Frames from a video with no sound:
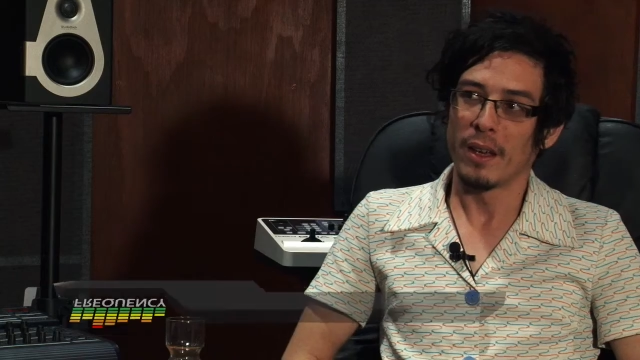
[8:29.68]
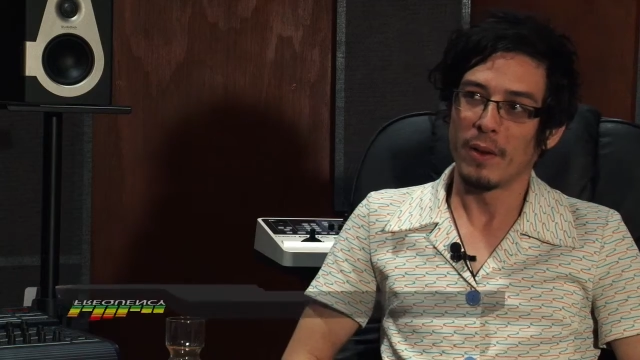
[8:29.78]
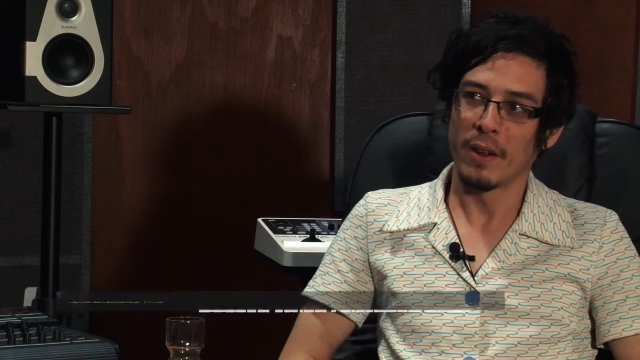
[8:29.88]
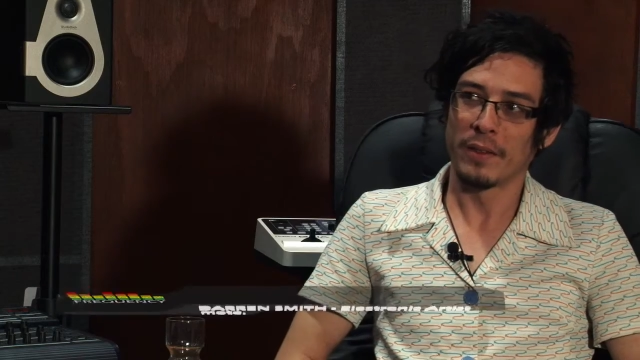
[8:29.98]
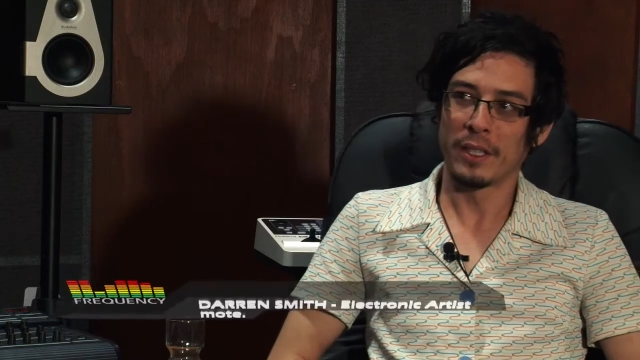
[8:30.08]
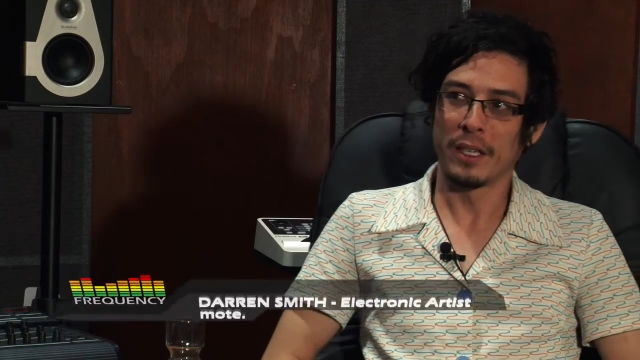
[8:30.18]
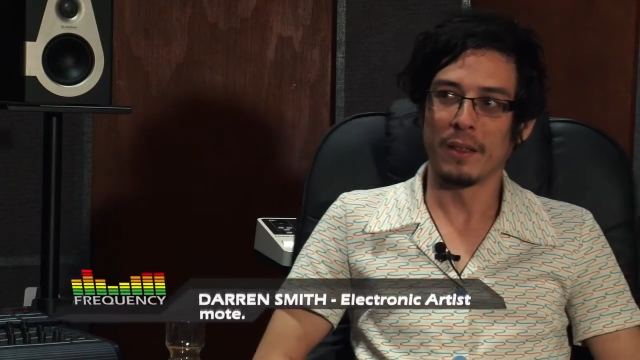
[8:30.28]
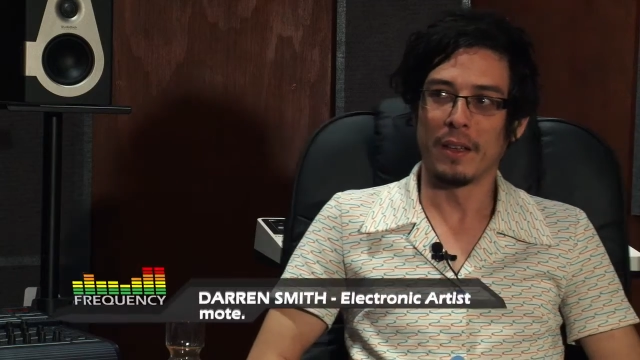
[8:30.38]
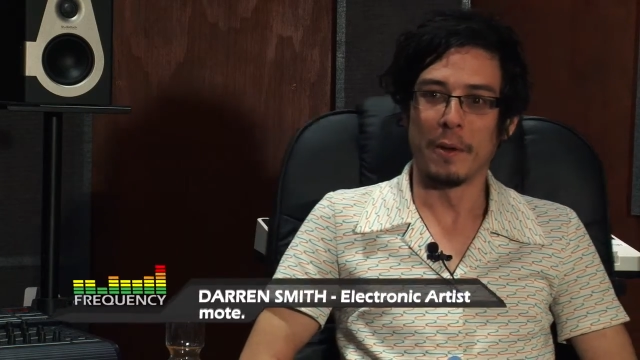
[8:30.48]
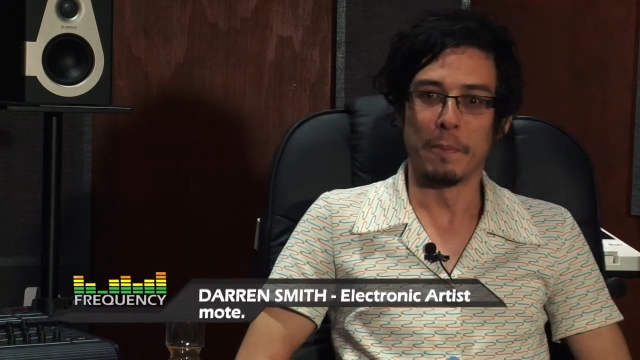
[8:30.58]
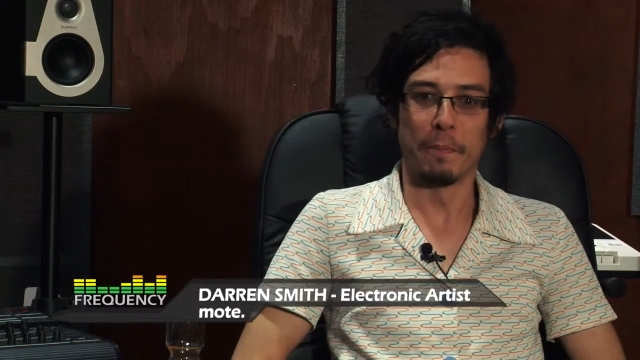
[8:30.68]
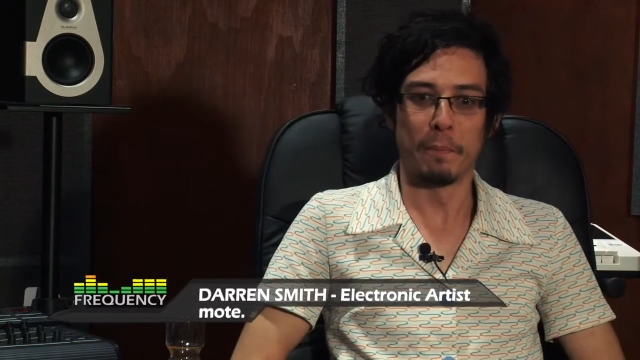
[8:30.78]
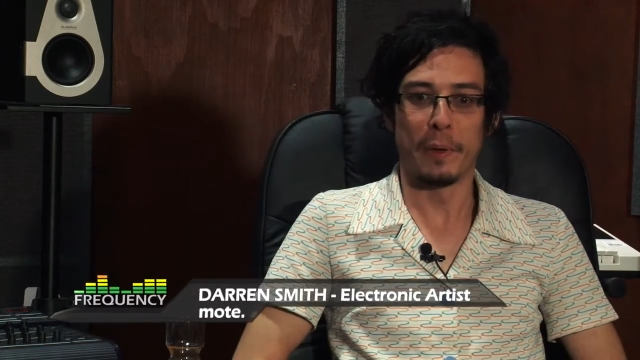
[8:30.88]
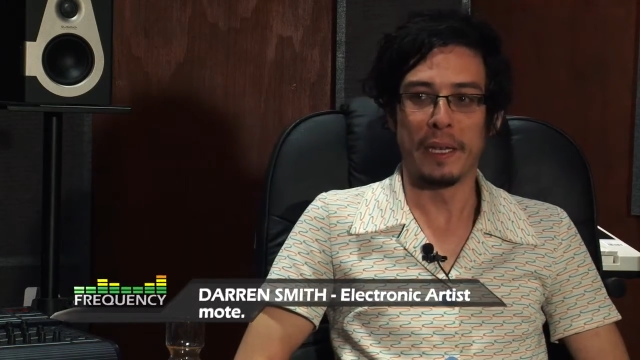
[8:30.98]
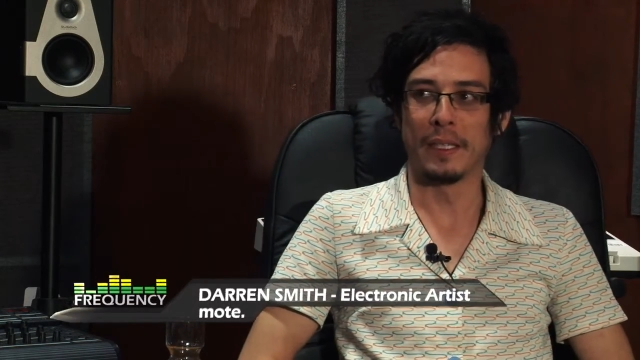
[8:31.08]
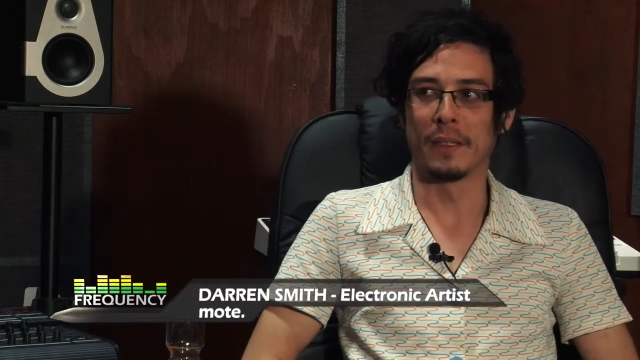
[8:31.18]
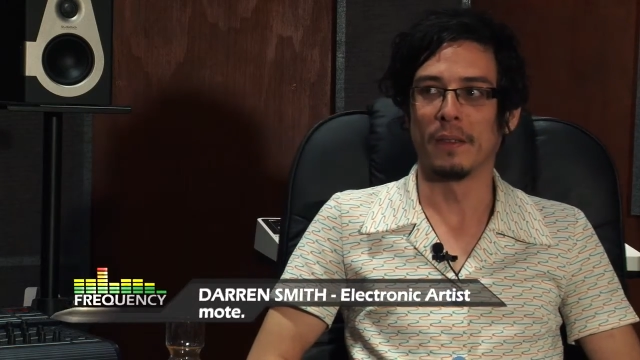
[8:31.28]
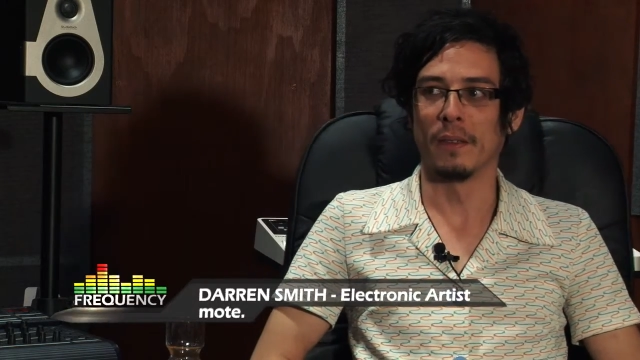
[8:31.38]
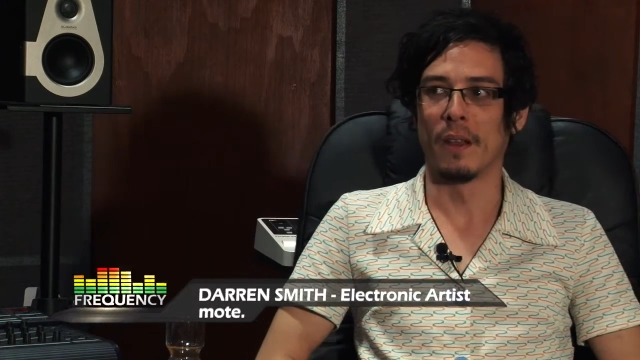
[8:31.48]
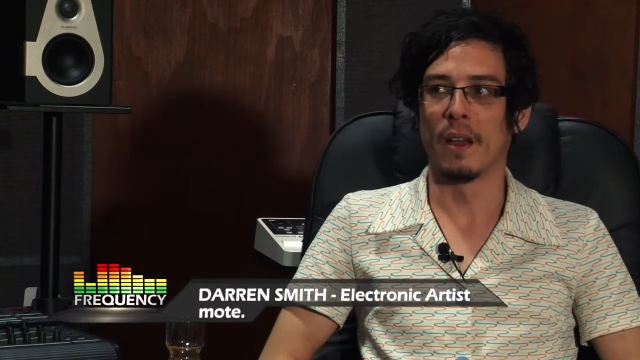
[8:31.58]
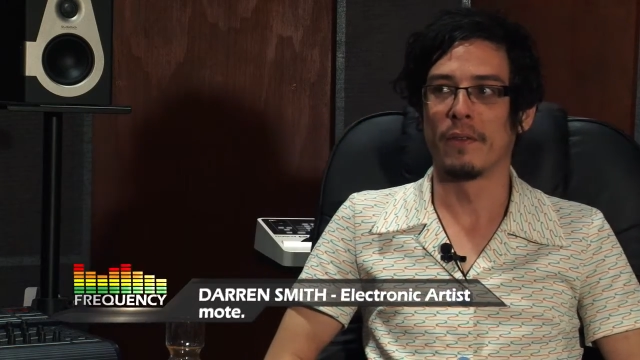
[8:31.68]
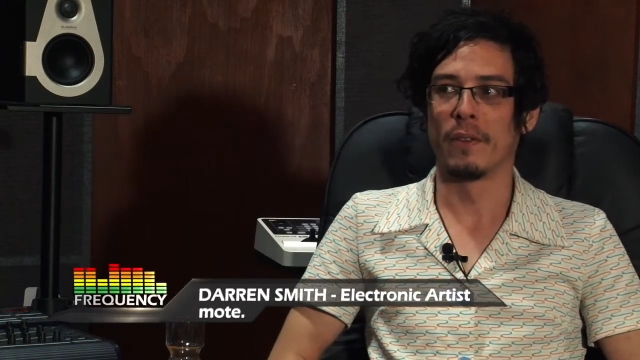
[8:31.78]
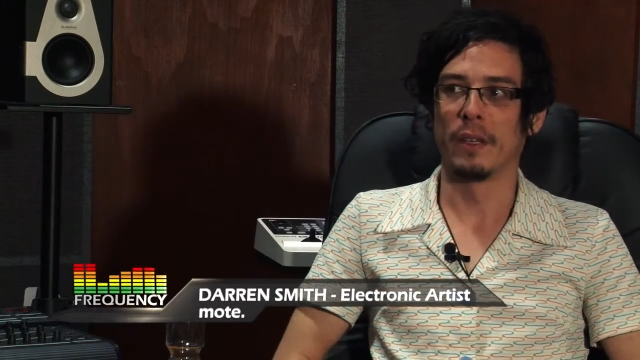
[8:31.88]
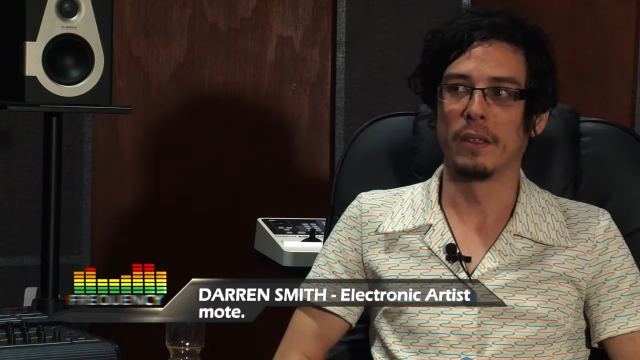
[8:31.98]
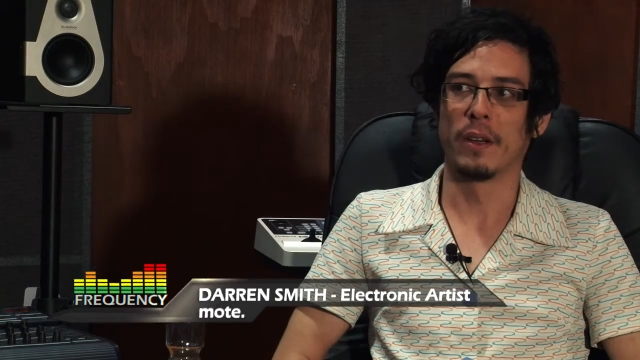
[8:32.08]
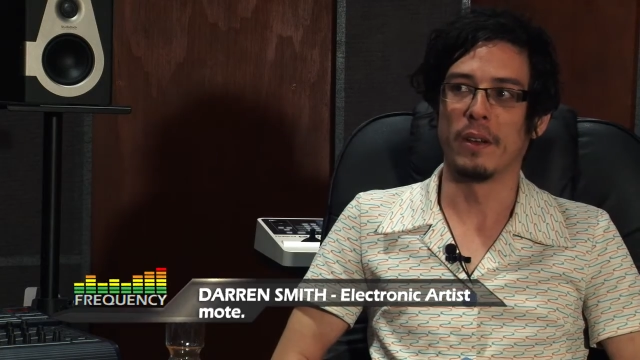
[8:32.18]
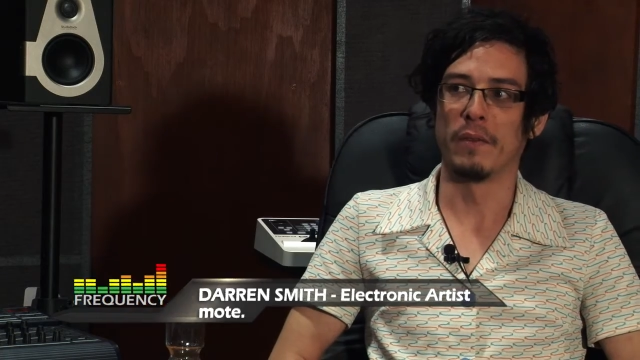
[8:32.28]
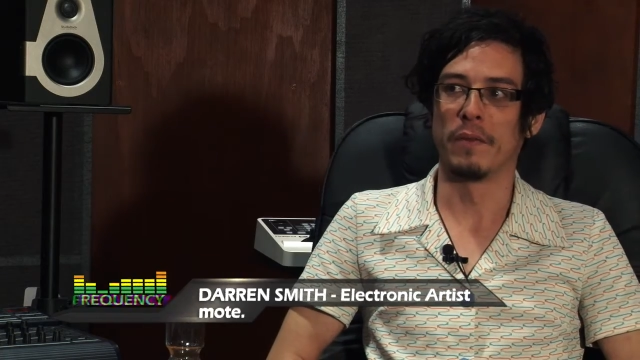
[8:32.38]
well, I've seen Pete's live rig kind of